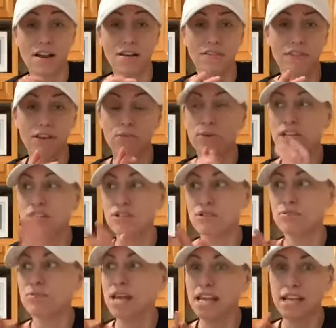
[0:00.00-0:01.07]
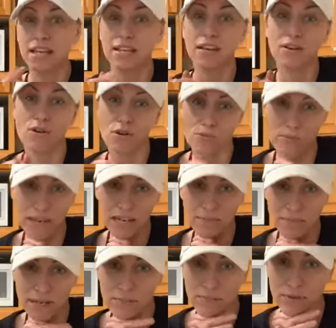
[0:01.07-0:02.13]
out of it. We do make homemade
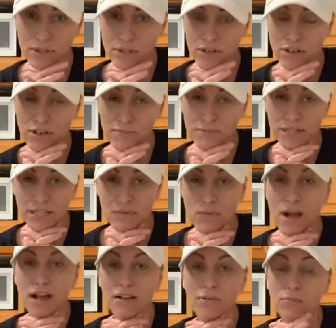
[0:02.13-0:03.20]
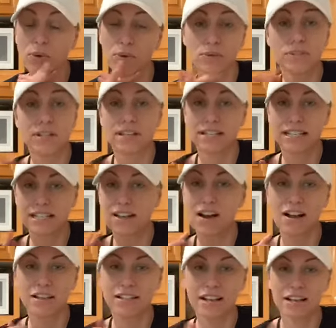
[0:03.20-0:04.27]
maple syrup as well. Mostly
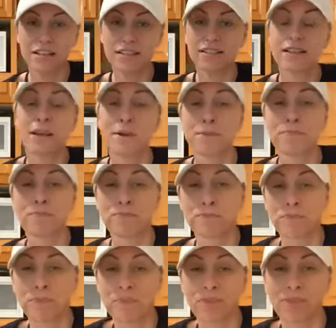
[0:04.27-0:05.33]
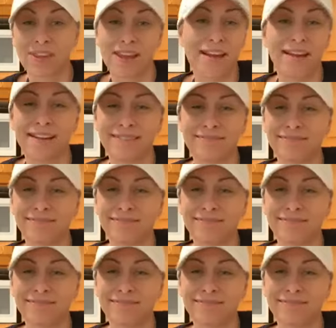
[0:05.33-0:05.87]
Scott does. I